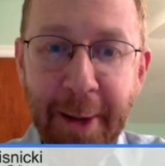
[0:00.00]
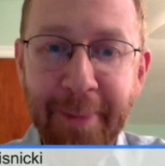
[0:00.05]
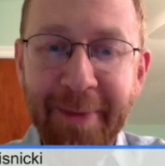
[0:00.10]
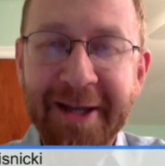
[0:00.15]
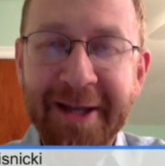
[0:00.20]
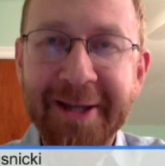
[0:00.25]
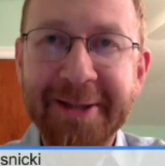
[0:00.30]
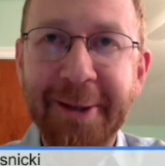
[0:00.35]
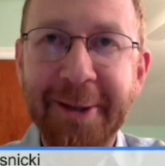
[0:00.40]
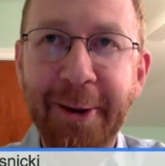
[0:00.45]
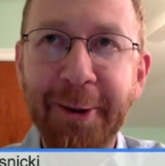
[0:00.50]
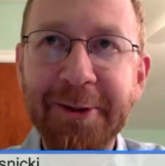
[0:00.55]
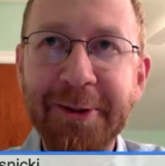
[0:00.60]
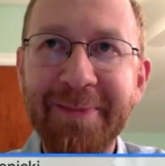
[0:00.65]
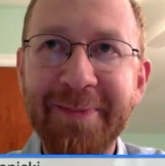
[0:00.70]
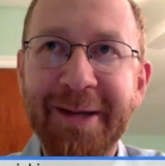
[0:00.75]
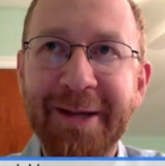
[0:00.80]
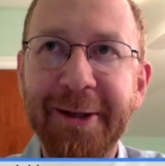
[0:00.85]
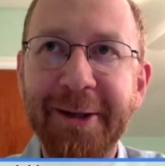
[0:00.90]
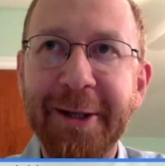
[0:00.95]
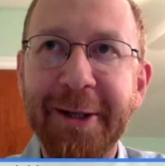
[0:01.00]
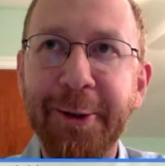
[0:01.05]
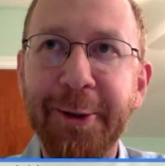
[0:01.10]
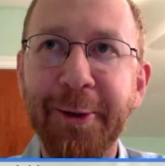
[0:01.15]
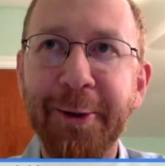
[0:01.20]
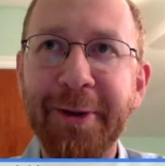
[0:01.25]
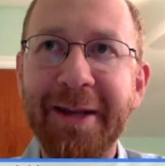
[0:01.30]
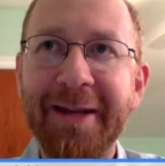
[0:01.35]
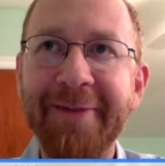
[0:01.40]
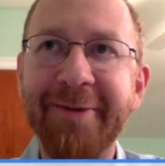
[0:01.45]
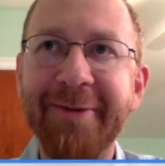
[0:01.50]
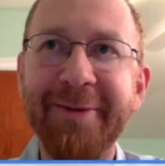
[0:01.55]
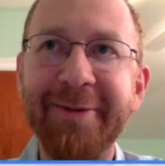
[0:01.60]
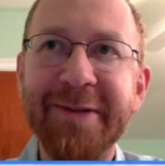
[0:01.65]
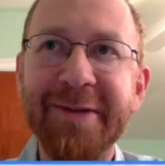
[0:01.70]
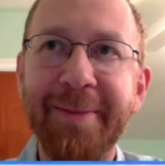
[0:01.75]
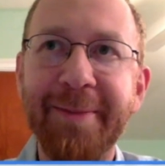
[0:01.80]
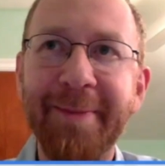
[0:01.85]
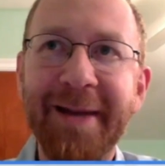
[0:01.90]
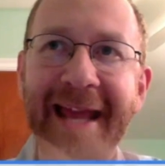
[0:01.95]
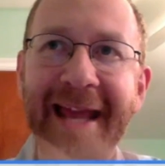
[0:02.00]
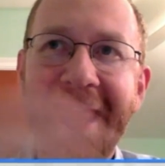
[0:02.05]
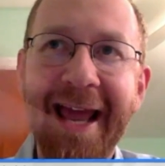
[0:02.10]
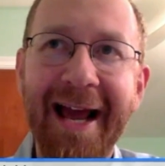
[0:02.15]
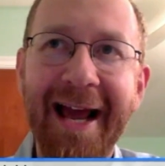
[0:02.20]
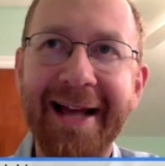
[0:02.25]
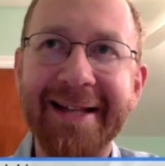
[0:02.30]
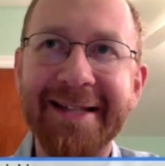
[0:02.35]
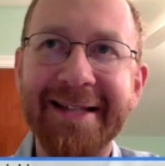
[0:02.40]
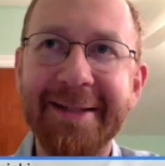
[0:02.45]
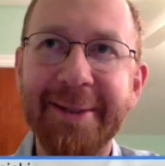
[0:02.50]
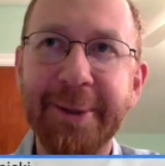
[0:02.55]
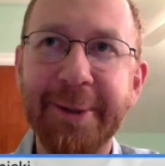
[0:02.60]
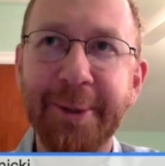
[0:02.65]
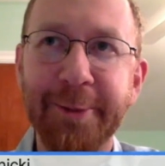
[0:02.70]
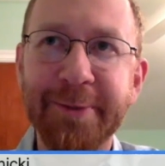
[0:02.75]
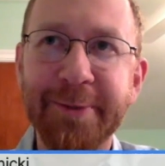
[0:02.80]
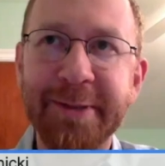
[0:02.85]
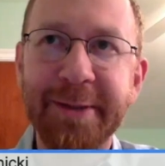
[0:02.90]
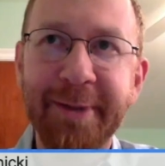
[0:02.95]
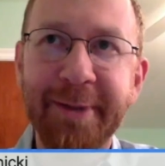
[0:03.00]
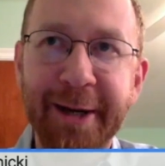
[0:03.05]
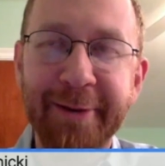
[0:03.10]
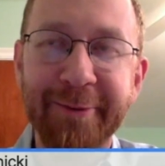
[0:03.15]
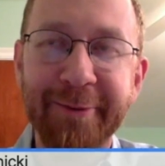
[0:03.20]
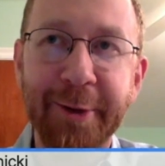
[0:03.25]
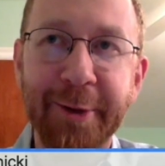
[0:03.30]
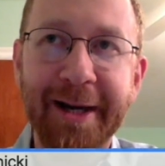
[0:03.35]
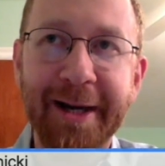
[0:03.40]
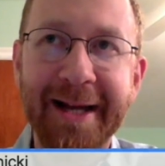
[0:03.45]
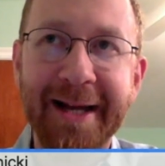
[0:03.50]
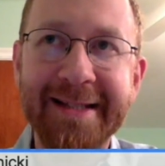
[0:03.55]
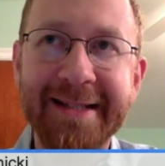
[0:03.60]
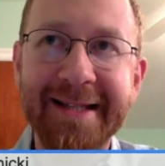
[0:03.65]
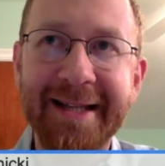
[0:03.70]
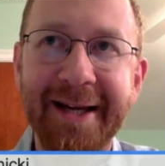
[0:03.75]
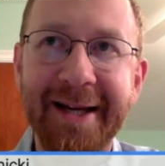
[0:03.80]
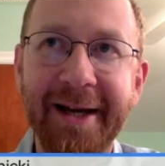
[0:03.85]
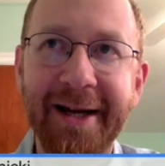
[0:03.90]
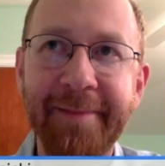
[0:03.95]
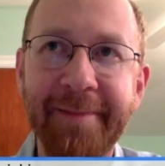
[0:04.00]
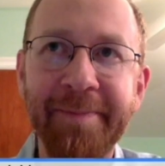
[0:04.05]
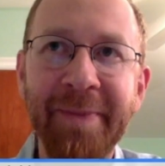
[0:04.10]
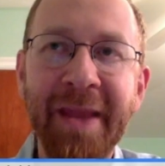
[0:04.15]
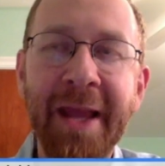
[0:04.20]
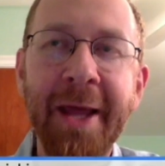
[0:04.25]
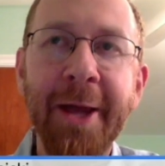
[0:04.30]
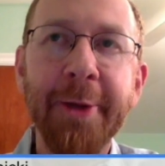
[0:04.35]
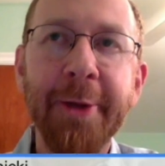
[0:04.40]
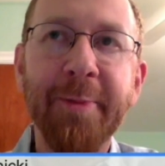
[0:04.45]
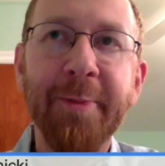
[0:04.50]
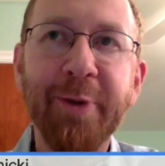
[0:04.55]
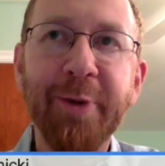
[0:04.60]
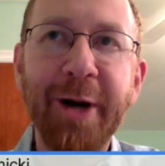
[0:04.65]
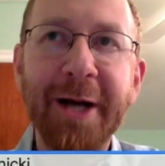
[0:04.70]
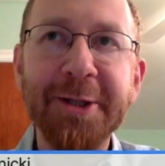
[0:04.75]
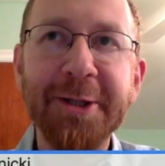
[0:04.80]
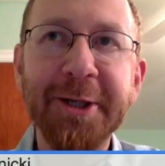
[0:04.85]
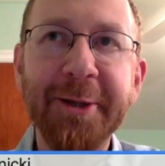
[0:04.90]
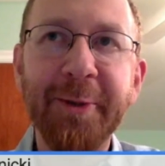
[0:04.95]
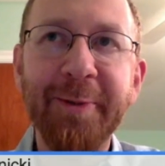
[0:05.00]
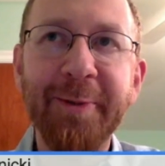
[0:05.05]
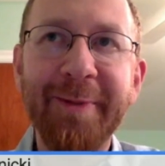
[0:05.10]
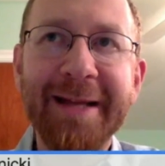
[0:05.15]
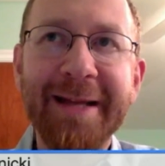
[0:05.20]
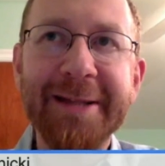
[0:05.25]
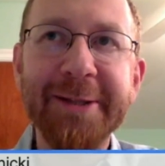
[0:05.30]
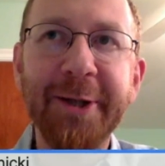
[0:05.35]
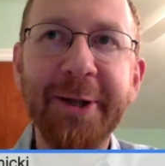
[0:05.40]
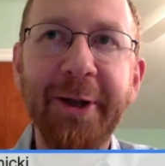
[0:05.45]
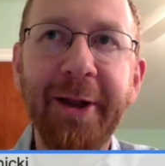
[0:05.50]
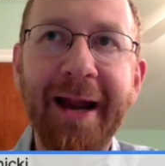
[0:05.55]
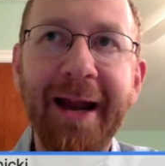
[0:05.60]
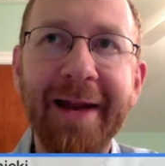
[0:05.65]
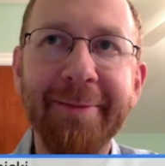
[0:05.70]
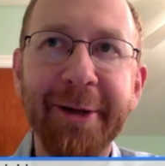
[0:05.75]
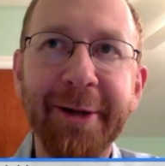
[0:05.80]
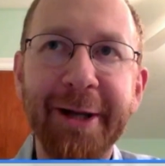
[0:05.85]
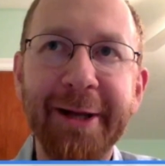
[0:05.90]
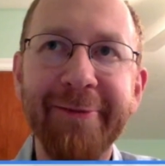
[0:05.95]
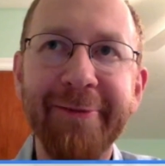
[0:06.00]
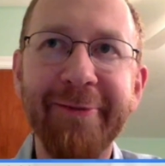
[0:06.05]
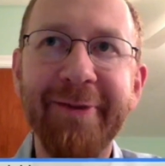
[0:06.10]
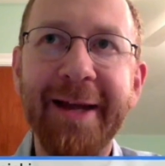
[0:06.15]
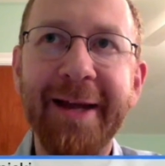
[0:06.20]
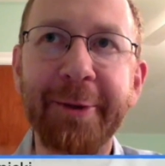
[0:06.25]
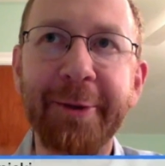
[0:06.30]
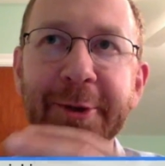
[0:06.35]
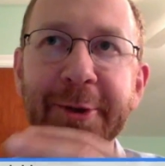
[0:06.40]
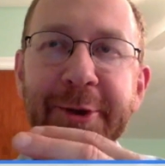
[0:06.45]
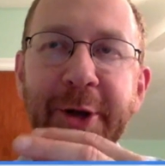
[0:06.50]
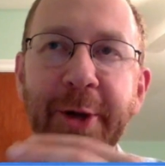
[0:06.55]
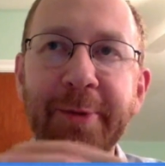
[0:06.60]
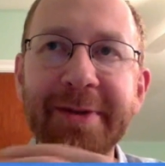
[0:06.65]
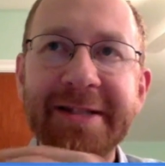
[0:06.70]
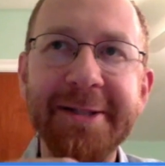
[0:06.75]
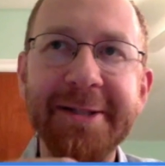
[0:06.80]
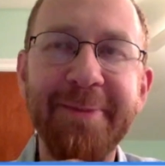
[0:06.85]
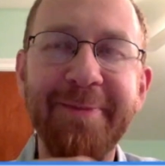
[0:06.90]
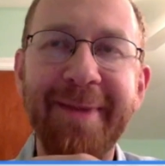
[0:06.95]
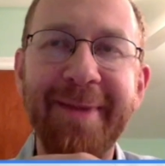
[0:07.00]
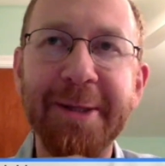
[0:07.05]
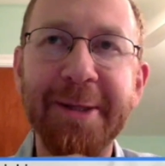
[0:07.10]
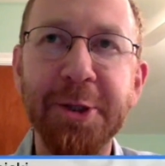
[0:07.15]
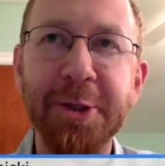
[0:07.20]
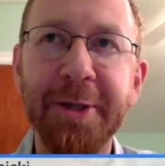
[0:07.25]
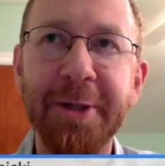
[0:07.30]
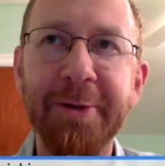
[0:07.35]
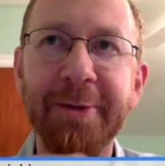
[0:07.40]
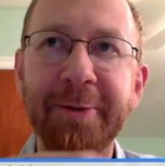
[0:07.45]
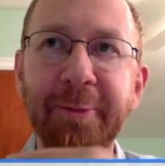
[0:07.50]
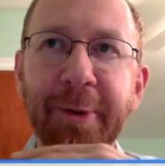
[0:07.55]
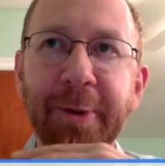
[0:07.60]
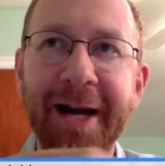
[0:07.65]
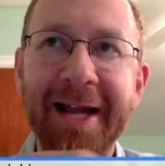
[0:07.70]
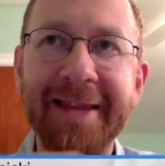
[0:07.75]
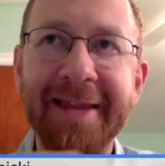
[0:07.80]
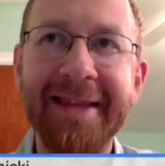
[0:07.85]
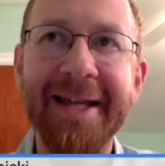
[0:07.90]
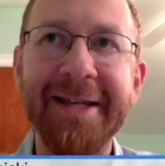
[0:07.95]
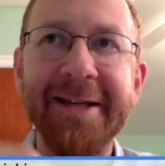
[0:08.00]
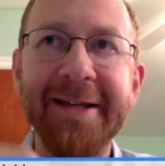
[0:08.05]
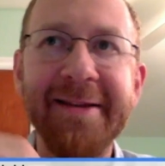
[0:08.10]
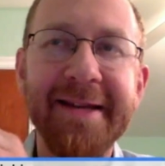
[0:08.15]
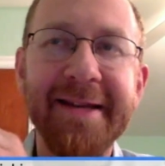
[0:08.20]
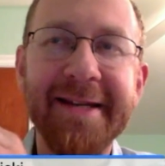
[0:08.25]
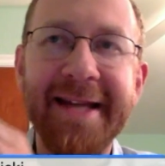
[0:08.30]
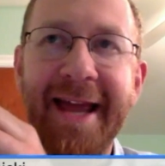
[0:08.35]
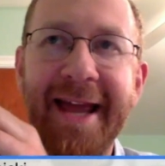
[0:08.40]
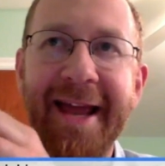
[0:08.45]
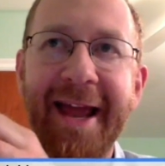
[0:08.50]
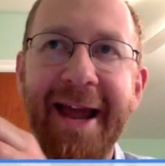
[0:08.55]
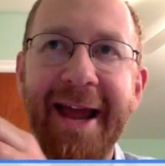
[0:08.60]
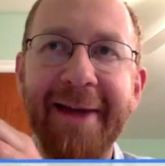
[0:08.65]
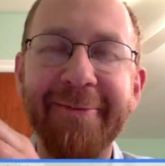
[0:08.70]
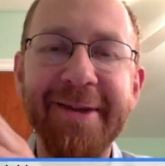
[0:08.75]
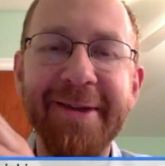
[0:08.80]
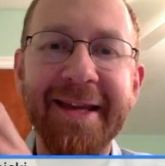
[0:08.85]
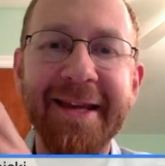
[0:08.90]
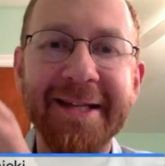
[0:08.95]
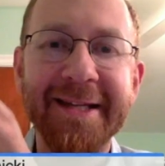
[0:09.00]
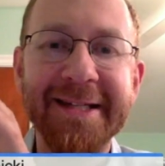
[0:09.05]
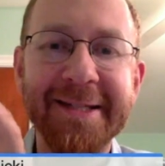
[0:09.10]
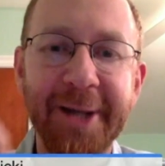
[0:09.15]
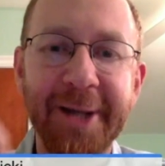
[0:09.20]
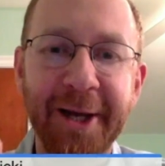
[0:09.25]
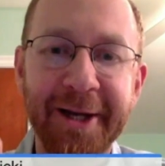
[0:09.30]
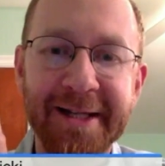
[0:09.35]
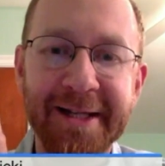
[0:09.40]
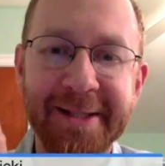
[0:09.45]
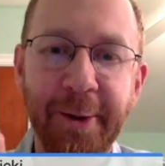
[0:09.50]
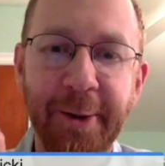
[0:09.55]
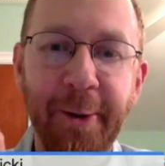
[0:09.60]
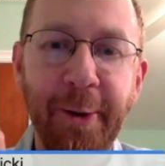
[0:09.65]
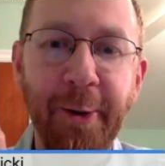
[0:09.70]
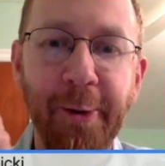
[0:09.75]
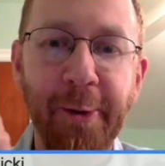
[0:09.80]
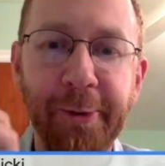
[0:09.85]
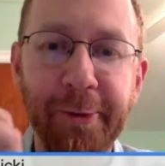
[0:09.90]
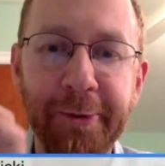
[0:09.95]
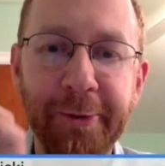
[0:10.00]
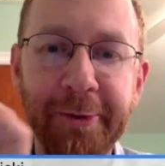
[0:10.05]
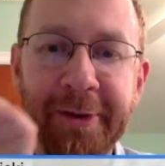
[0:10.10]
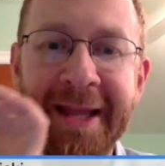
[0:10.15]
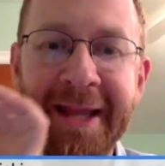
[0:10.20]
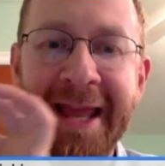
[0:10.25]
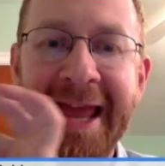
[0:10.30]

Because ultimately, even if somebody has, some kind of great idea, the project remains collaborative, and there's always a dimension where at the end of the day, everything is done as a whole.